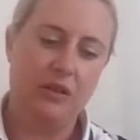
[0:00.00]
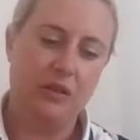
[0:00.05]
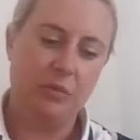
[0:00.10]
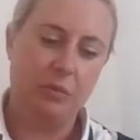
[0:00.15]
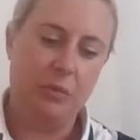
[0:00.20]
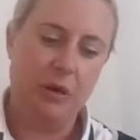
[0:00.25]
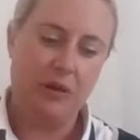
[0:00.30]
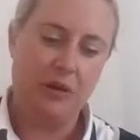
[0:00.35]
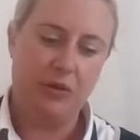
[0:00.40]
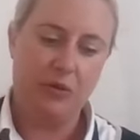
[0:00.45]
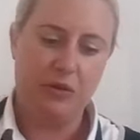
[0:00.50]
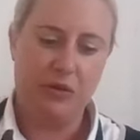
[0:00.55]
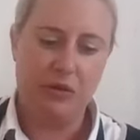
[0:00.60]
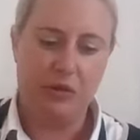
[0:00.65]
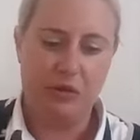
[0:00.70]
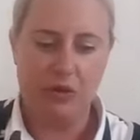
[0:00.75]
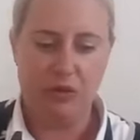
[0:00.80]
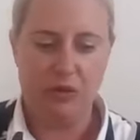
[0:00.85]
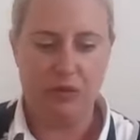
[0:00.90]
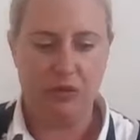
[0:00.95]
it
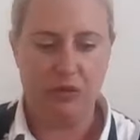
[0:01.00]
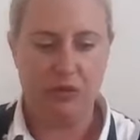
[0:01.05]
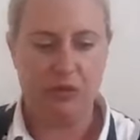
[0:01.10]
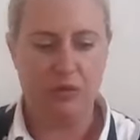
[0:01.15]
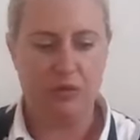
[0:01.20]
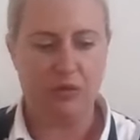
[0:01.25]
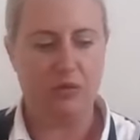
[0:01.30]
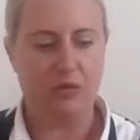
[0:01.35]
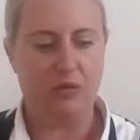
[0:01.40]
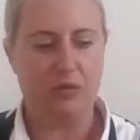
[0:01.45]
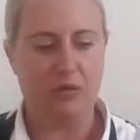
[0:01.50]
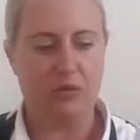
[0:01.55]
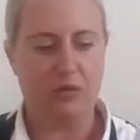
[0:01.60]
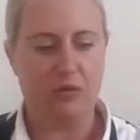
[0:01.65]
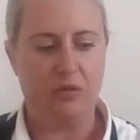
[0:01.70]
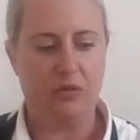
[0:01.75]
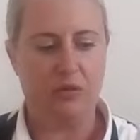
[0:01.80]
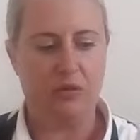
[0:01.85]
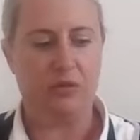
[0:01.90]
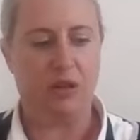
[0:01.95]
smells,
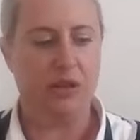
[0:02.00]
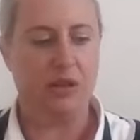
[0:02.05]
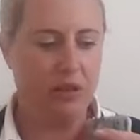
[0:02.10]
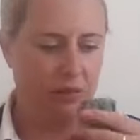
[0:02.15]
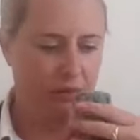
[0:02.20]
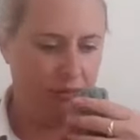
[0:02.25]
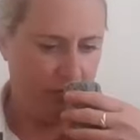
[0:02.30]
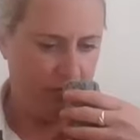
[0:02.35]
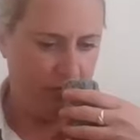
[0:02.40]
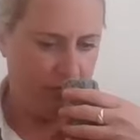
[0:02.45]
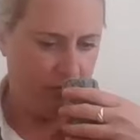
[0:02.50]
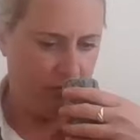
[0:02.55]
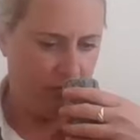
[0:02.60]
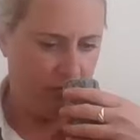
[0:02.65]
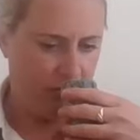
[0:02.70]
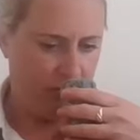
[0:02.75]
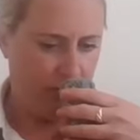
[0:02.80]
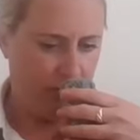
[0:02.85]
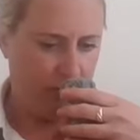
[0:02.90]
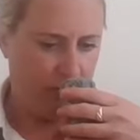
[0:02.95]
I think,
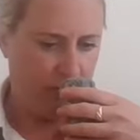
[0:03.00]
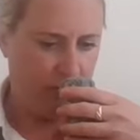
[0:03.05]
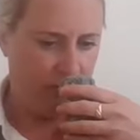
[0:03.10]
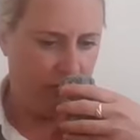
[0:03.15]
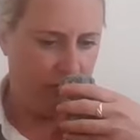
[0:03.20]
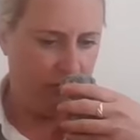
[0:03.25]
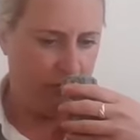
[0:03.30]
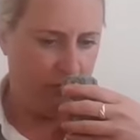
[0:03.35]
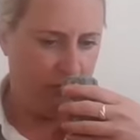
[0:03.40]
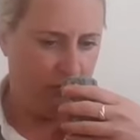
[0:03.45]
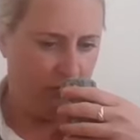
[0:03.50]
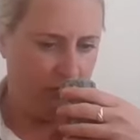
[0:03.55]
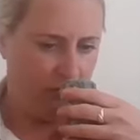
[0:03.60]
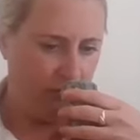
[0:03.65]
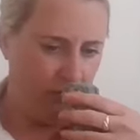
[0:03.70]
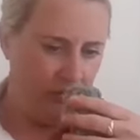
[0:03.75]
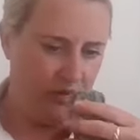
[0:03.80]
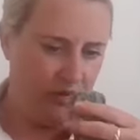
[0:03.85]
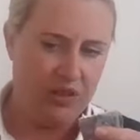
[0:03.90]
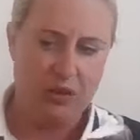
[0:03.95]

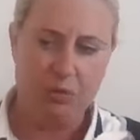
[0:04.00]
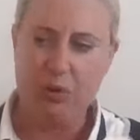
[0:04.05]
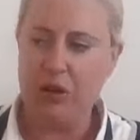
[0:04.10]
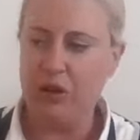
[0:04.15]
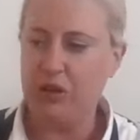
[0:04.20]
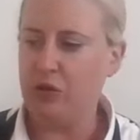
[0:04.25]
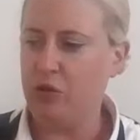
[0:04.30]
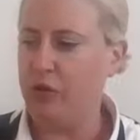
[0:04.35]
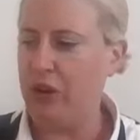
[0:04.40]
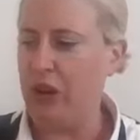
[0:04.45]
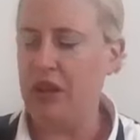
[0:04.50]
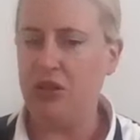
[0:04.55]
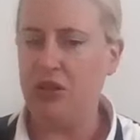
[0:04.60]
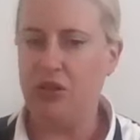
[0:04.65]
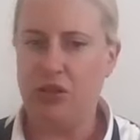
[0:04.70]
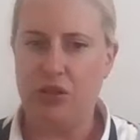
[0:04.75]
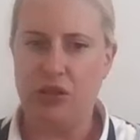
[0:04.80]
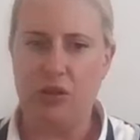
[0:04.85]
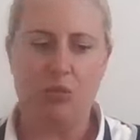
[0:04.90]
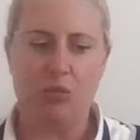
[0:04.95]
similar sort of
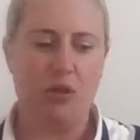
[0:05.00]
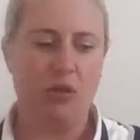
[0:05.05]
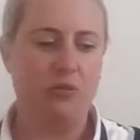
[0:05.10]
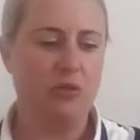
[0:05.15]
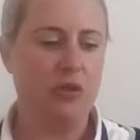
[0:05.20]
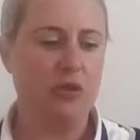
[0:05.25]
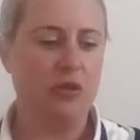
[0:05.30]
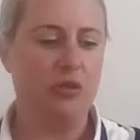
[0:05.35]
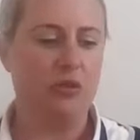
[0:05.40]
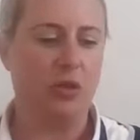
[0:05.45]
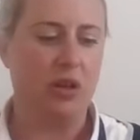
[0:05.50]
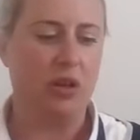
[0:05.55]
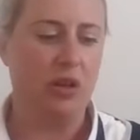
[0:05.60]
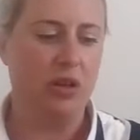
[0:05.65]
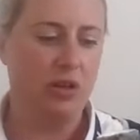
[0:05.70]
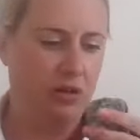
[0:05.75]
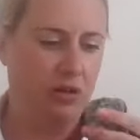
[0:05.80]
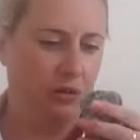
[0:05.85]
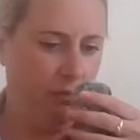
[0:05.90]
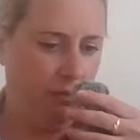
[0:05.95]
age to the one I've just
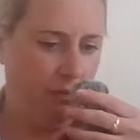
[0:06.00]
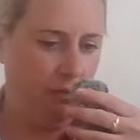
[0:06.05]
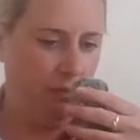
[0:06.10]
tried.